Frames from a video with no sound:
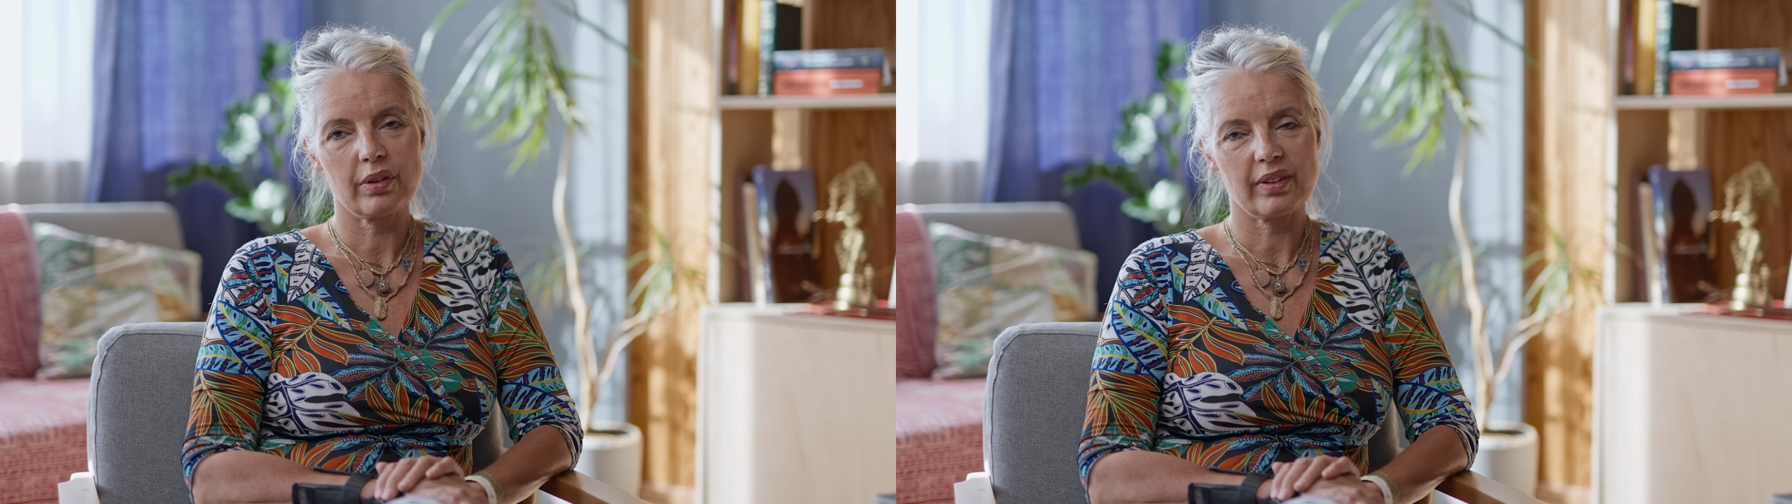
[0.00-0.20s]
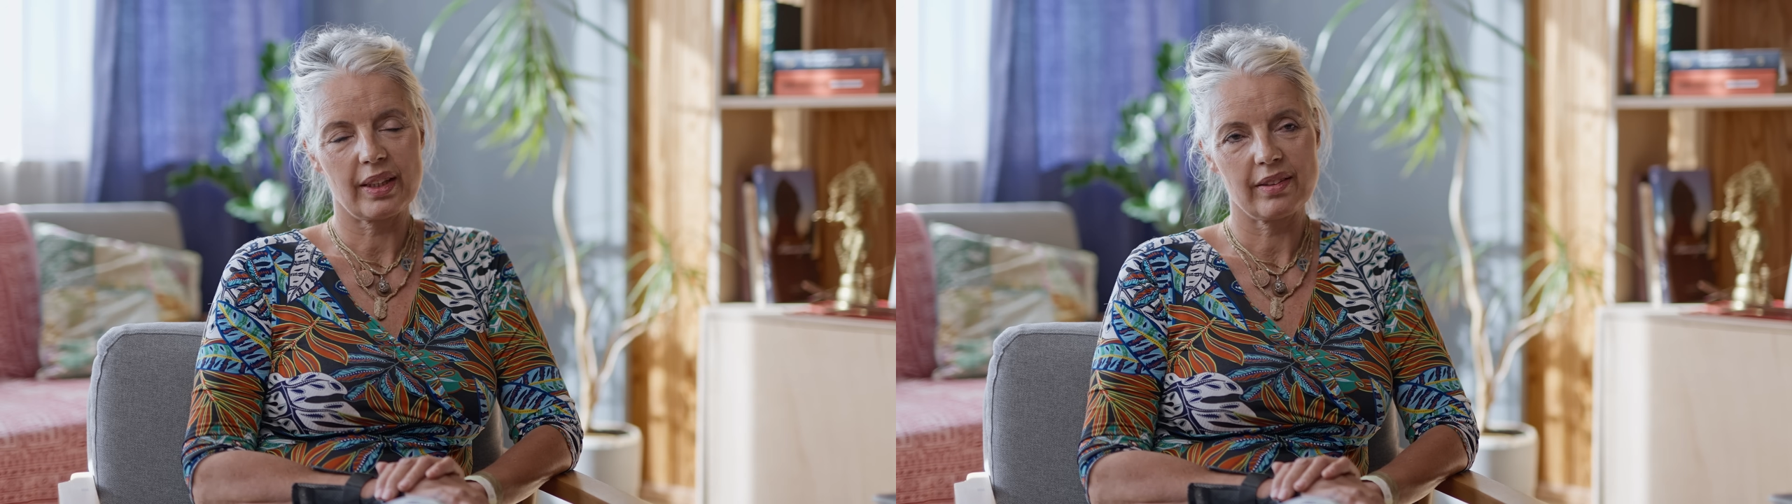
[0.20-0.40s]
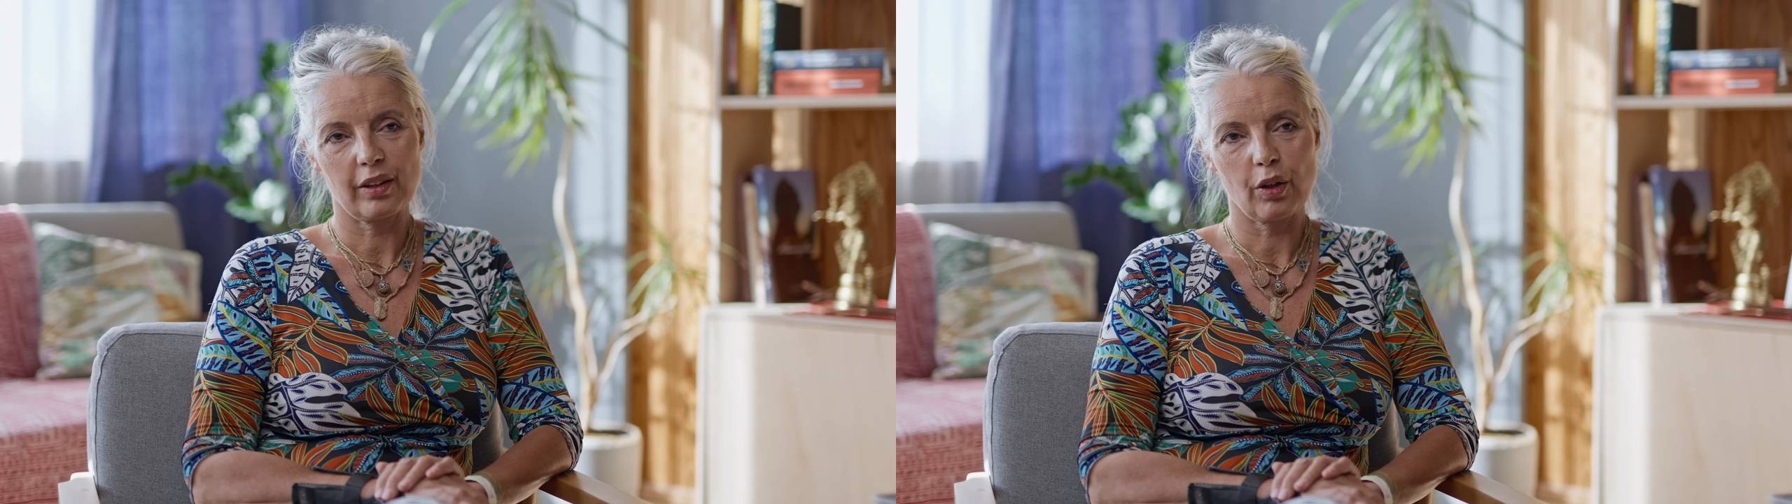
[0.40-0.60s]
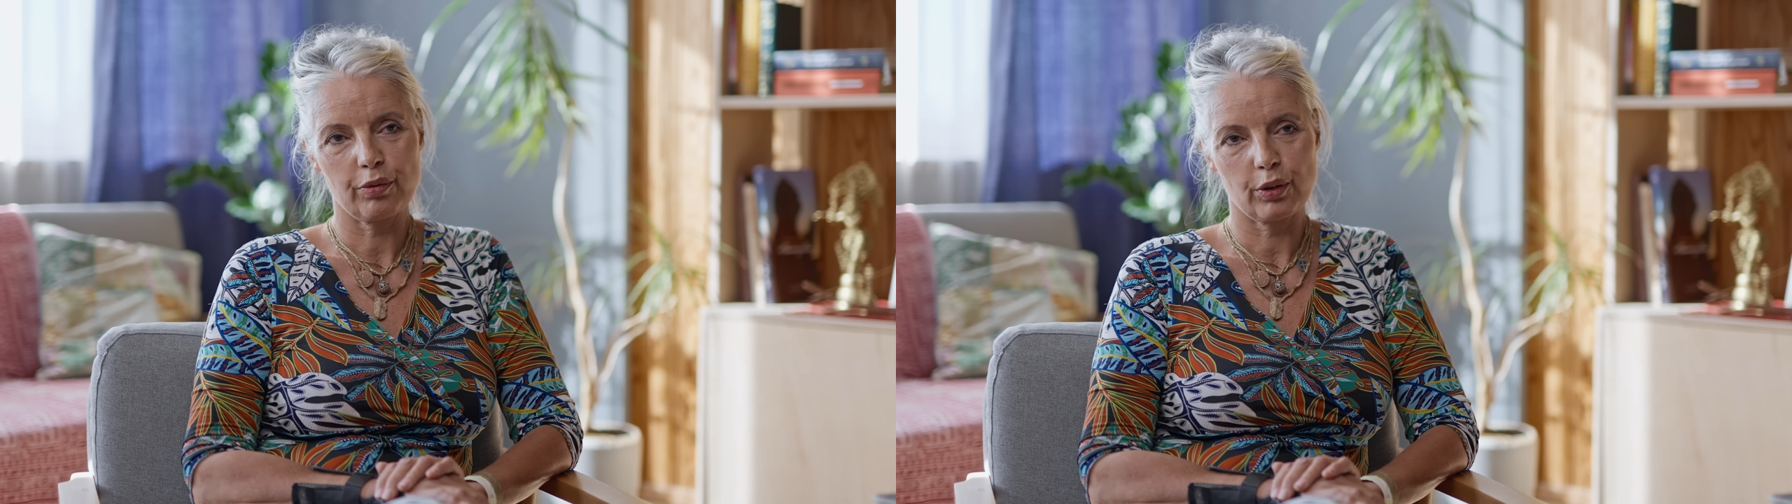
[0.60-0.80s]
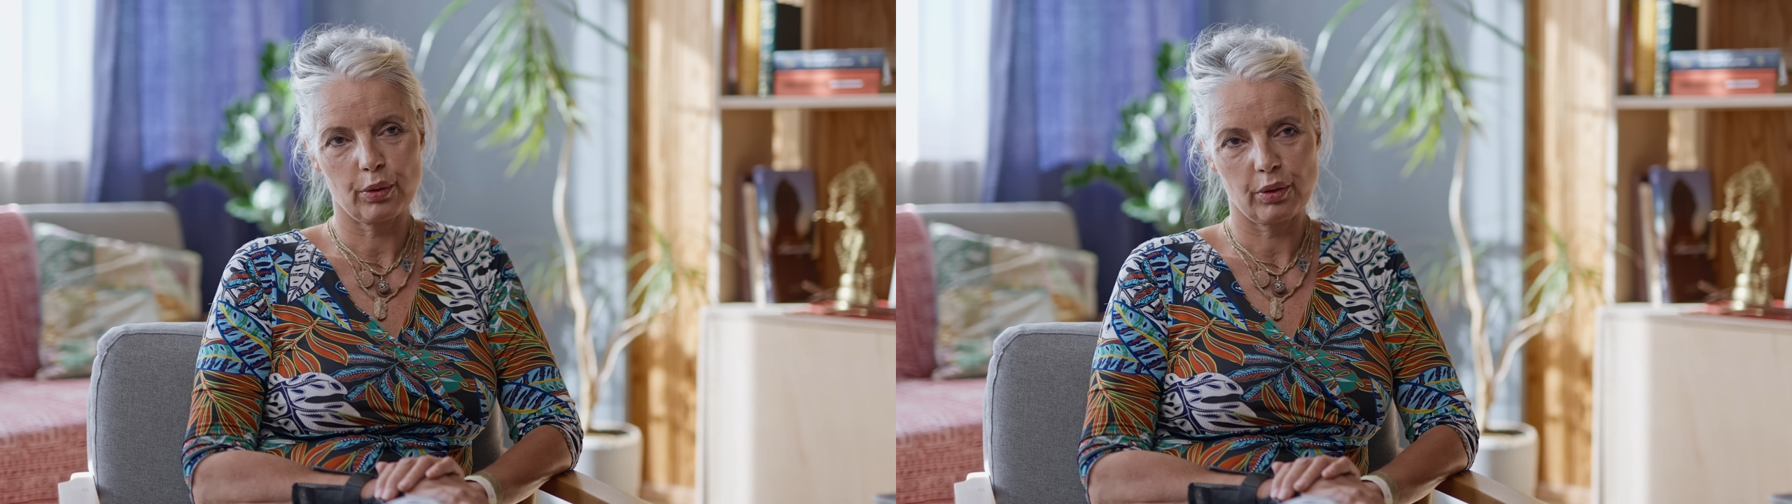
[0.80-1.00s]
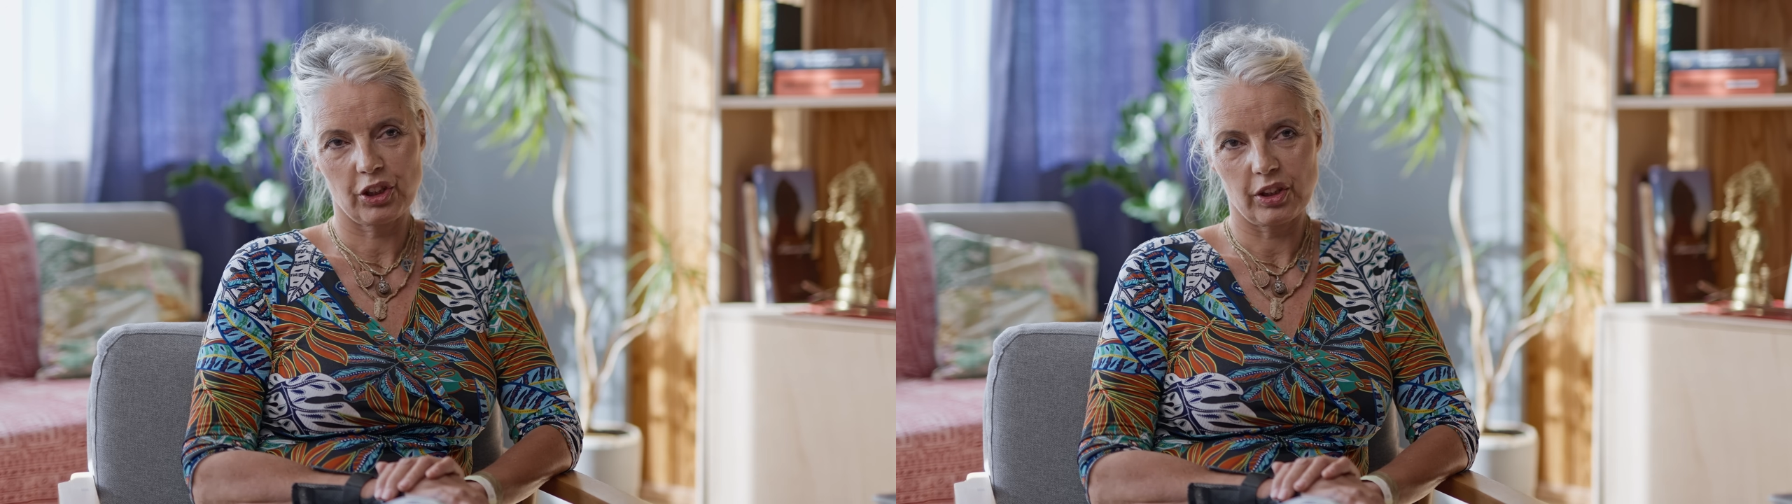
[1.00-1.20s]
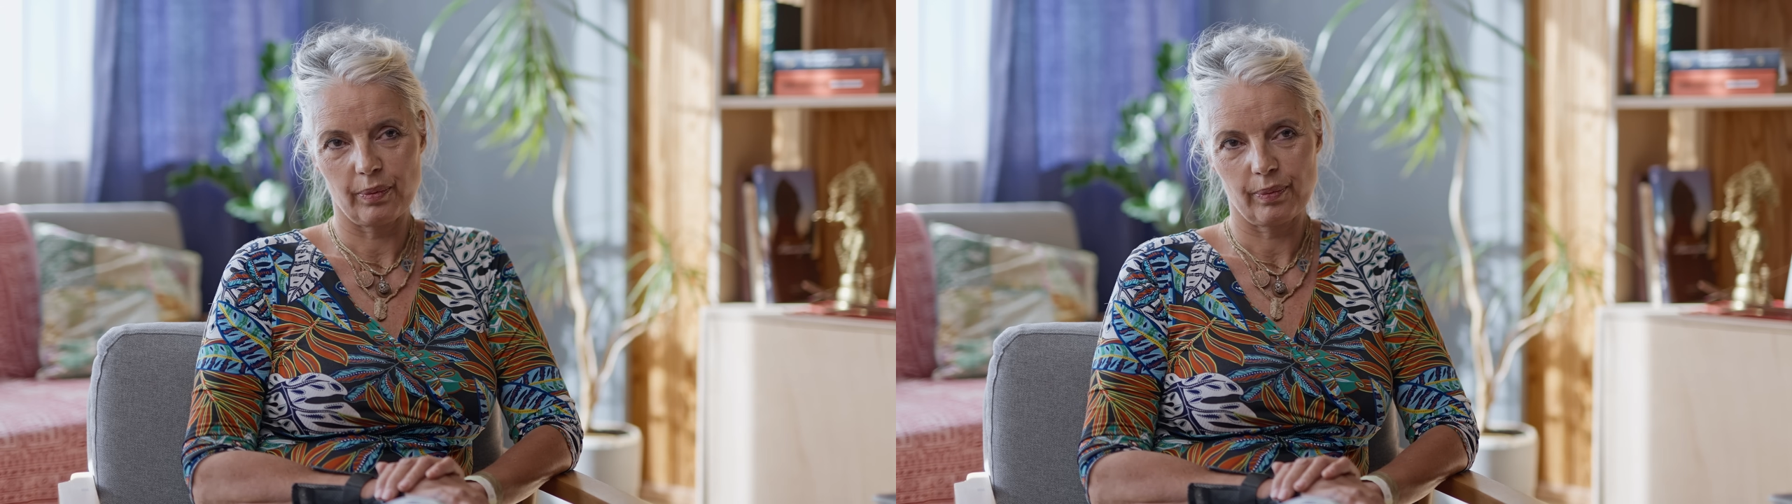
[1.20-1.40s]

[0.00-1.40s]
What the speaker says: the satsang of Guruji.